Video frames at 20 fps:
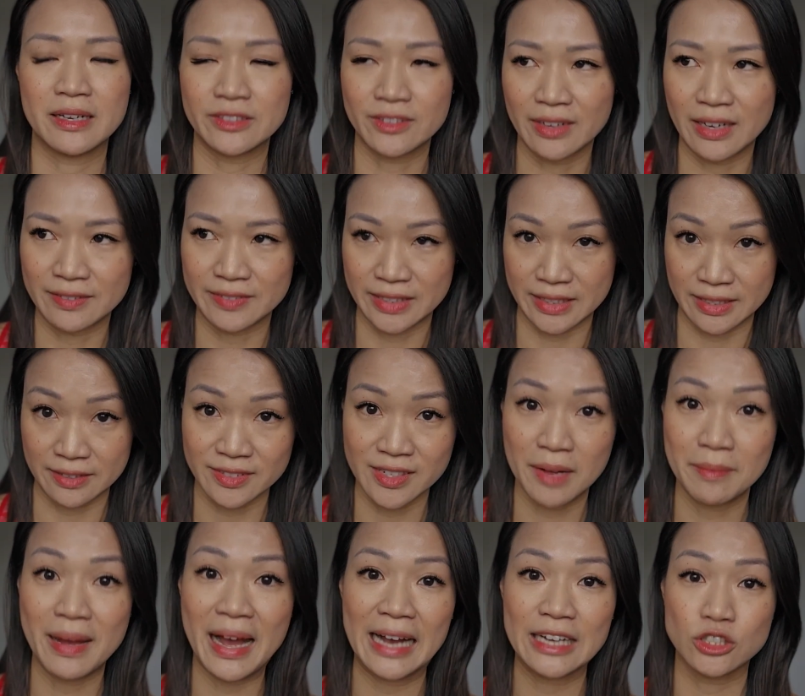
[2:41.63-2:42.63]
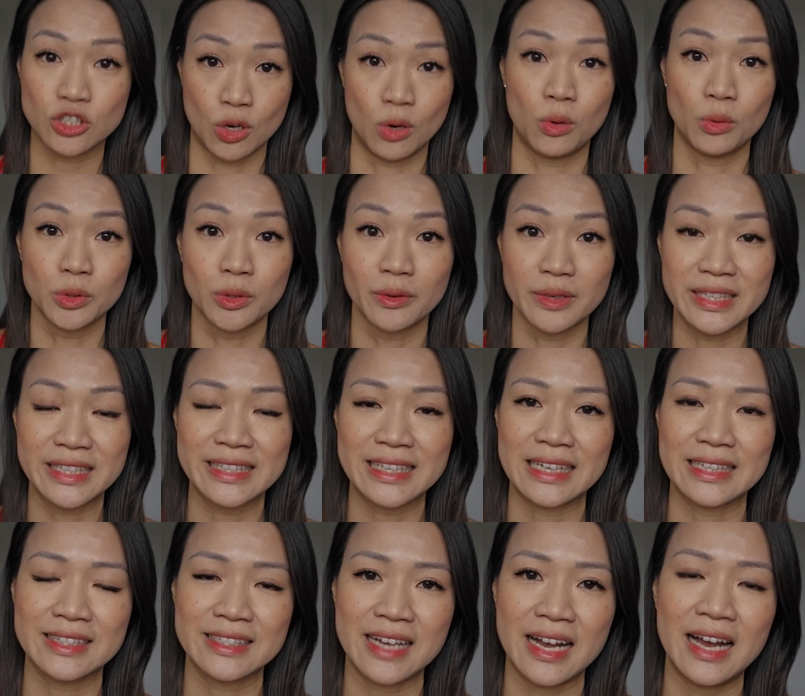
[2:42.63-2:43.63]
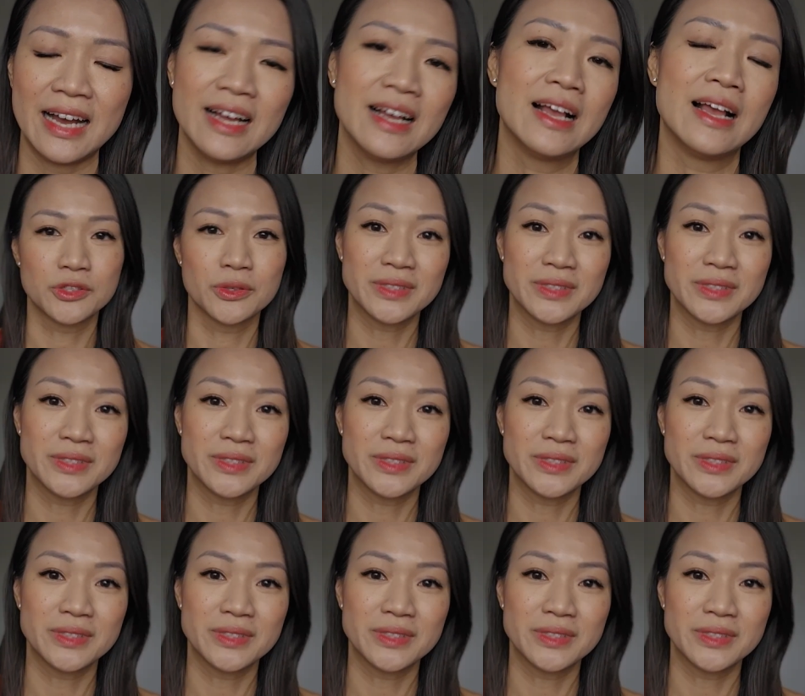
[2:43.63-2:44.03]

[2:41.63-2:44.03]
I don't have enough time. I totally get that.